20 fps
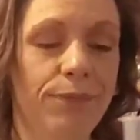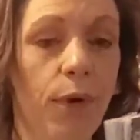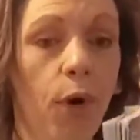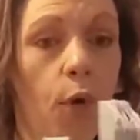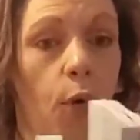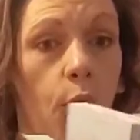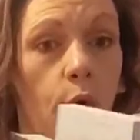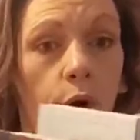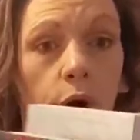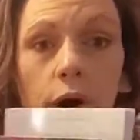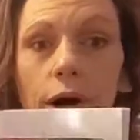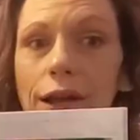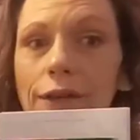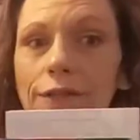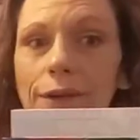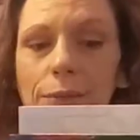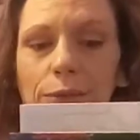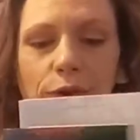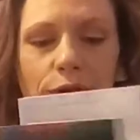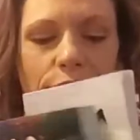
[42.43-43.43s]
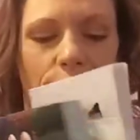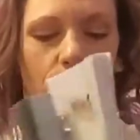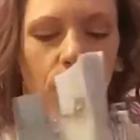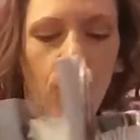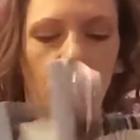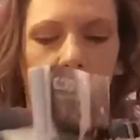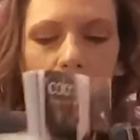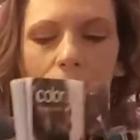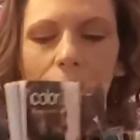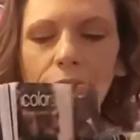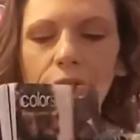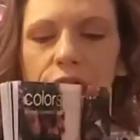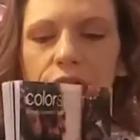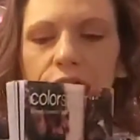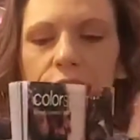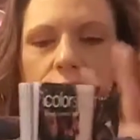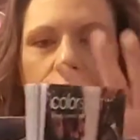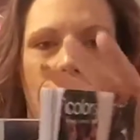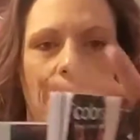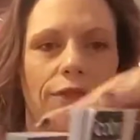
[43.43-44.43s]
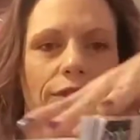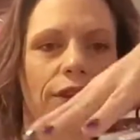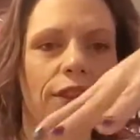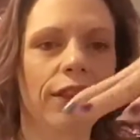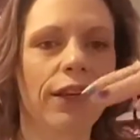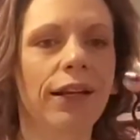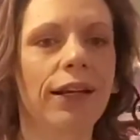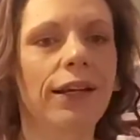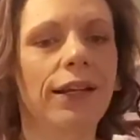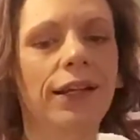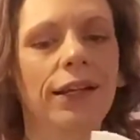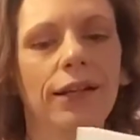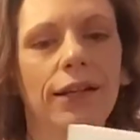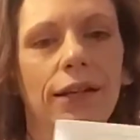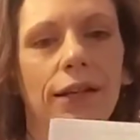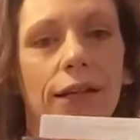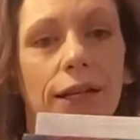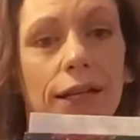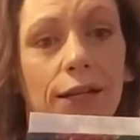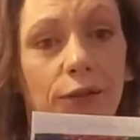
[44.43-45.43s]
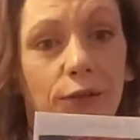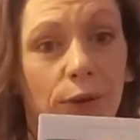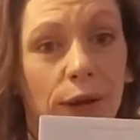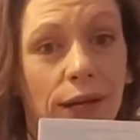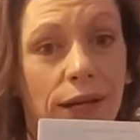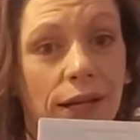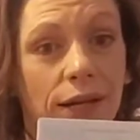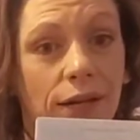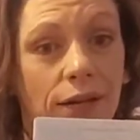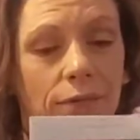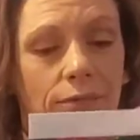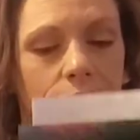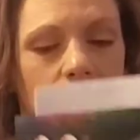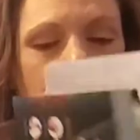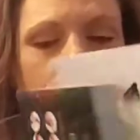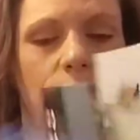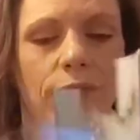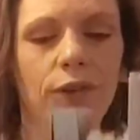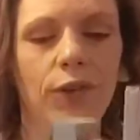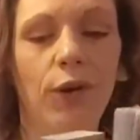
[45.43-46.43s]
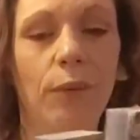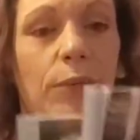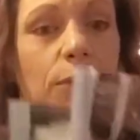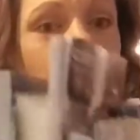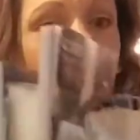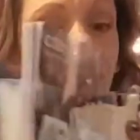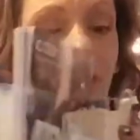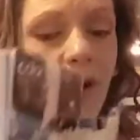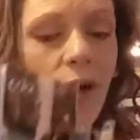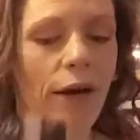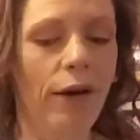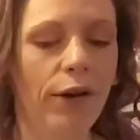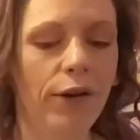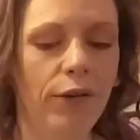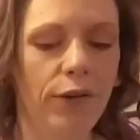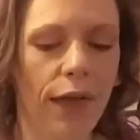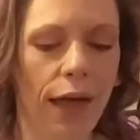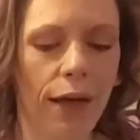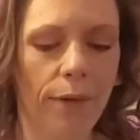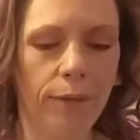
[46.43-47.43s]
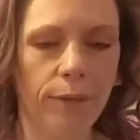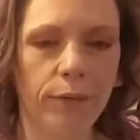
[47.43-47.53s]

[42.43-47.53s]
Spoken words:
Or if I'm just at home packaging, everything I need is right here. So I'm going to show you how I do that.